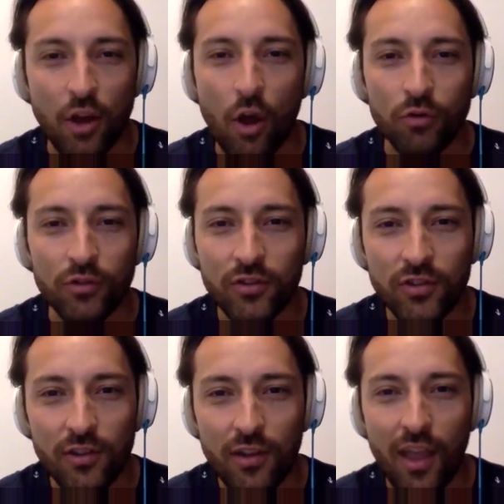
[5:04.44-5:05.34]

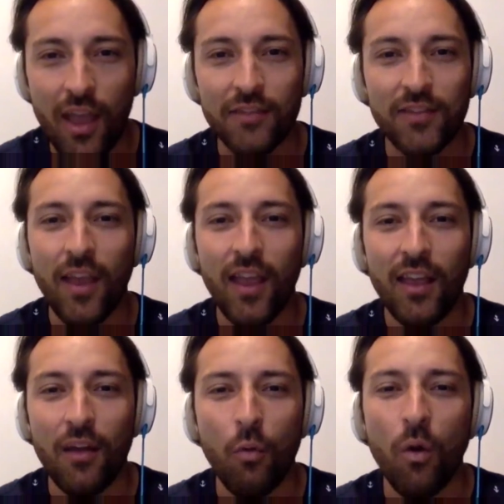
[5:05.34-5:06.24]
notes and
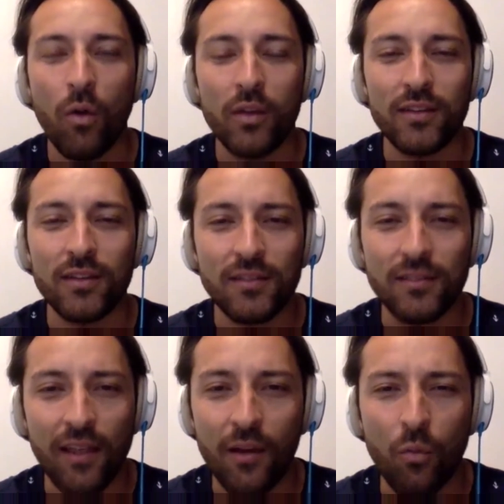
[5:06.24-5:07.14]
saying what is
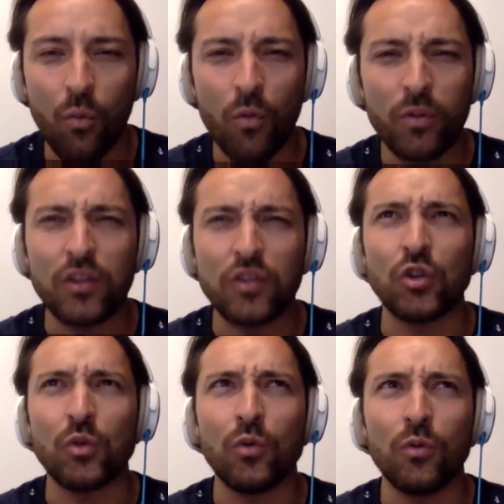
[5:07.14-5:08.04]
like, did
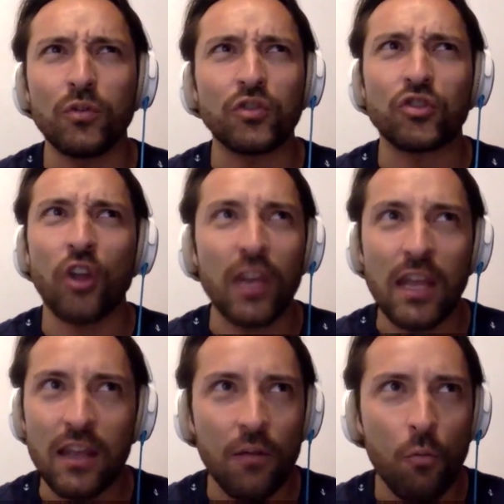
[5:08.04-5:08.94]
you
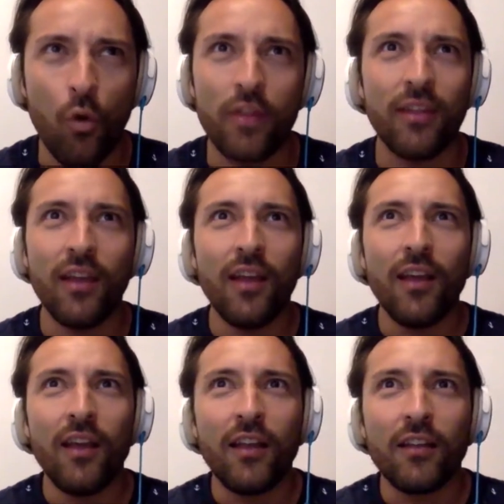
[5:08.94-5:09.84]
study, what
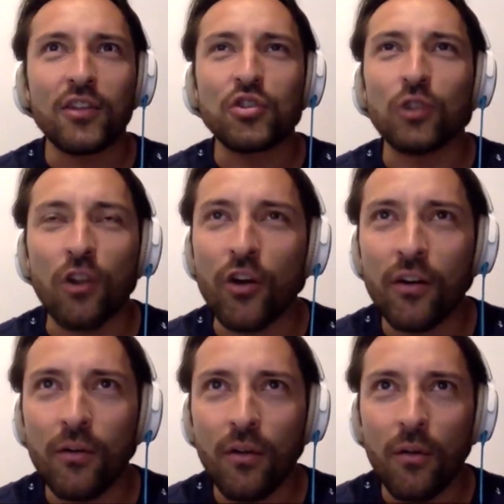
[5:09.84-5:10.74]
did you
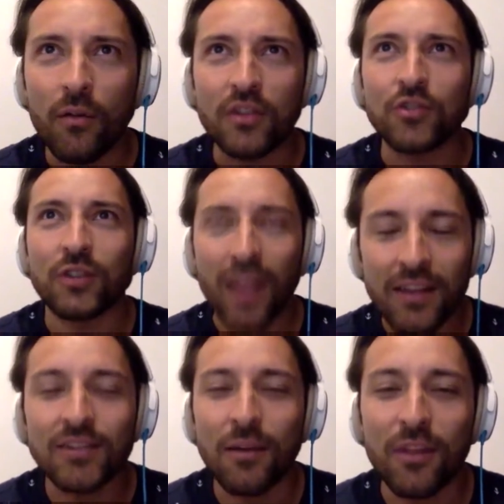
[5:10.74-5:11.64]
learn, did you
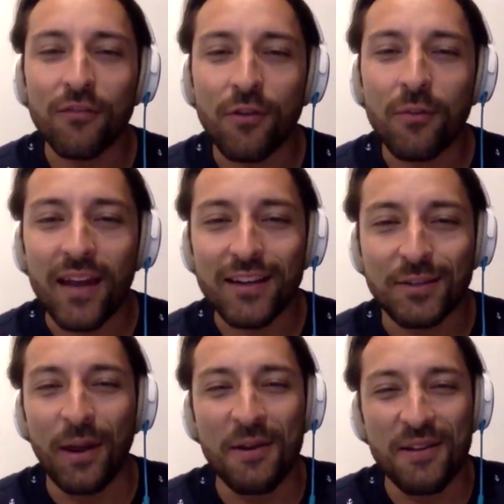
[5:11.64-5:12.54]
take something from that
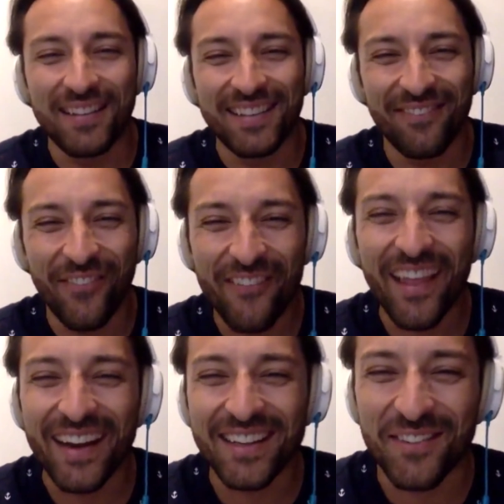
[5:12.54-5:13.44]

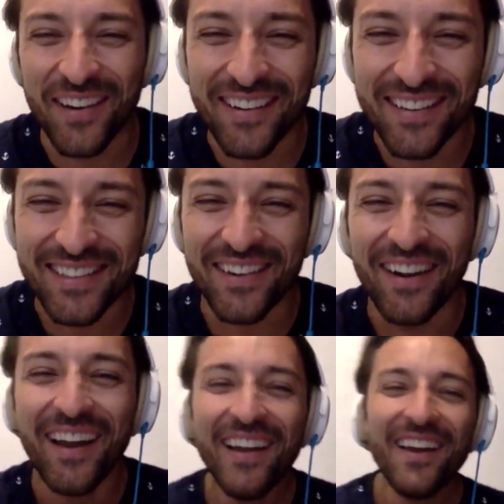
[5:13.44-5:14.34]
experience or
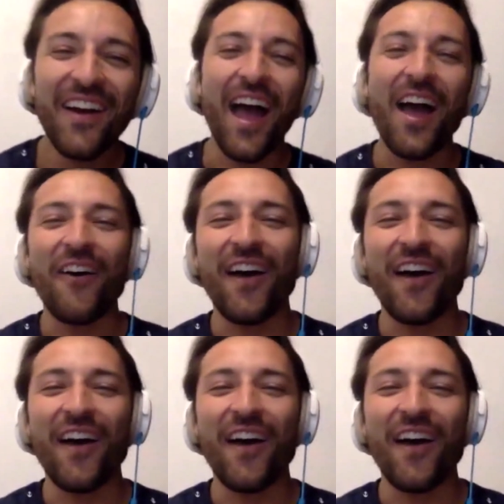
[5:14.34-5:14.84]
how?